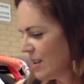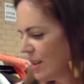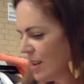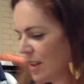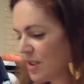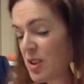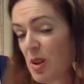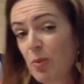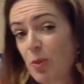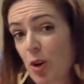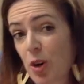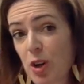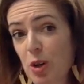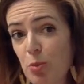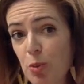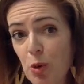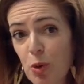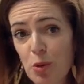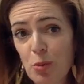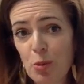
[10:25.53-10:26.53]
So I'm not going to
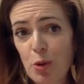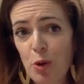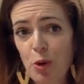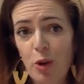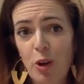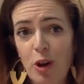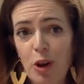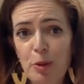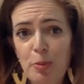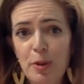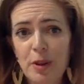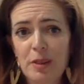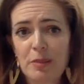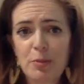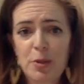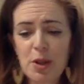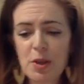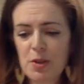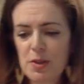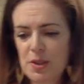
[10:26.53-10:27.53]
pull them all open
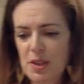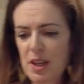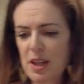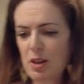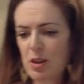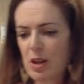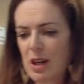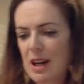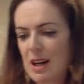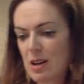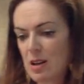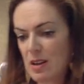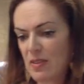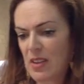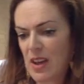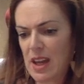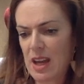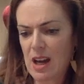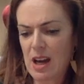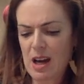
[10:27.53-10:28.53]
because they are
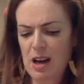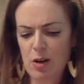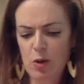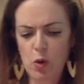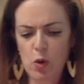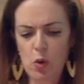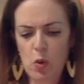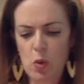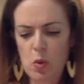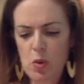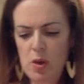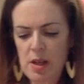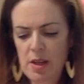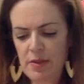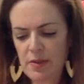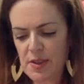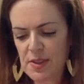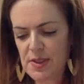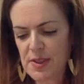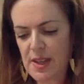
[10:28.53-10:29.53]
all
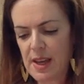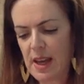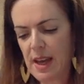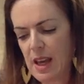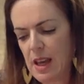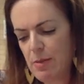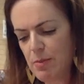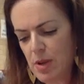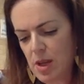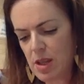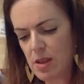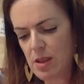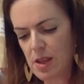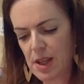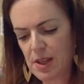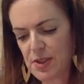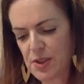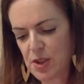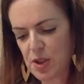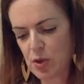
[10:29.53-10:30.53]
the same in
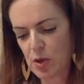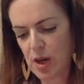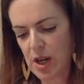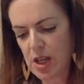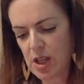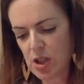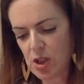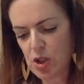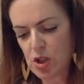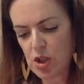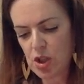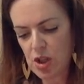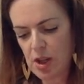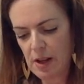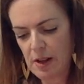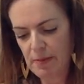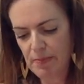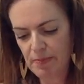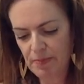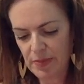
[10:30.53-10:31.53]
their stretch.
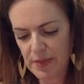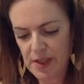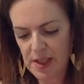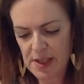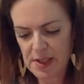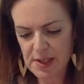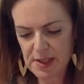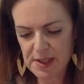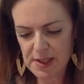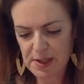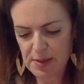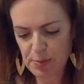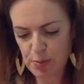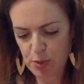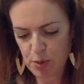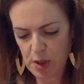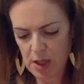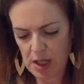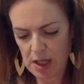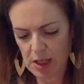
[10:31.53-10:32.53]
This
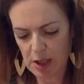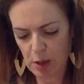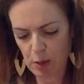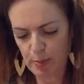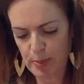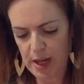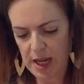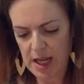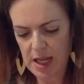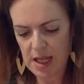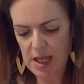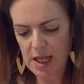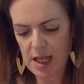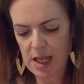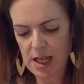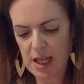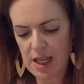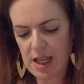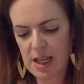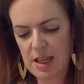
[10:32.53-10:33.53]
pretty little pink
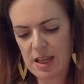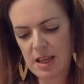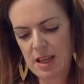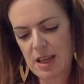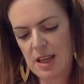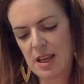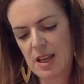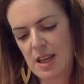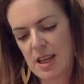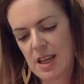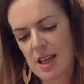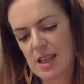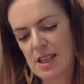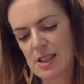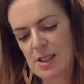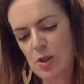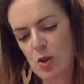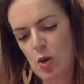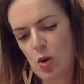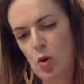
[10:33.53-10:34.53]

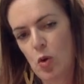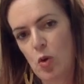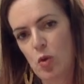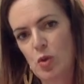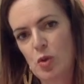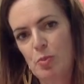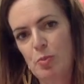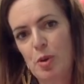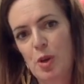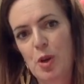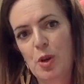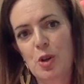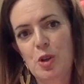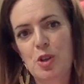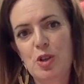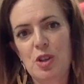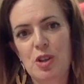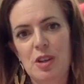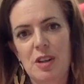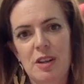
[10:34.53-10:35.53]
is called
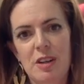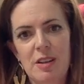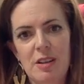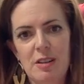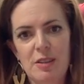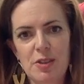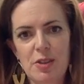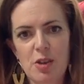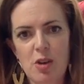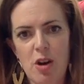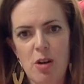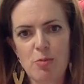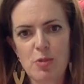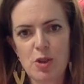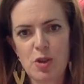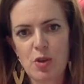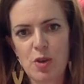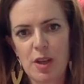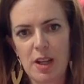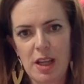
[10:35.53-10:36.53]
Persian. Sorry, I'm
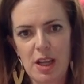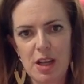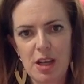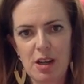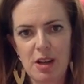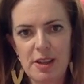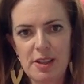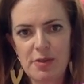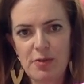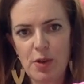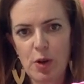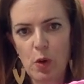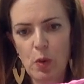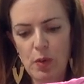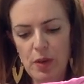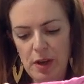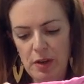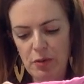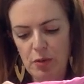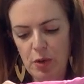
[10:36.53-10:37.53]
just trying to get a nice fold
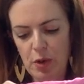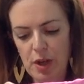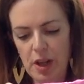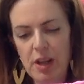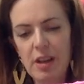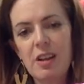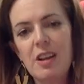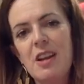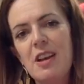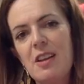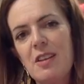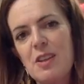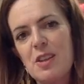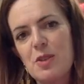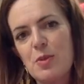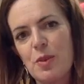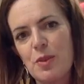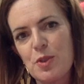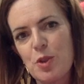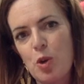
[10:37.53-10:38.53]
there for you. This
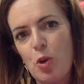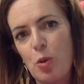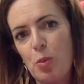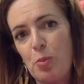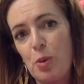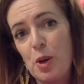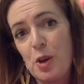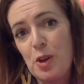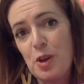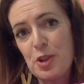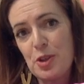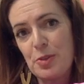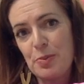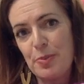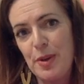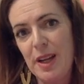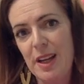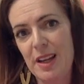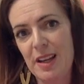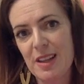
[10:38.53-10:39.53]
one's called Persian
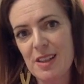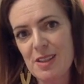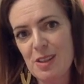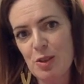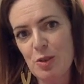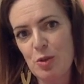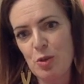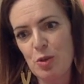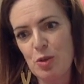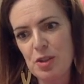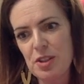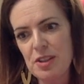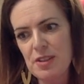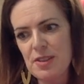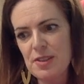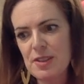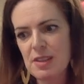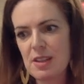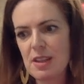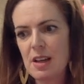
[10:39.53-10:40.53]
pink. Isn't it
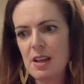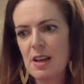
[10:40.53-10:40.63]
gorgeous?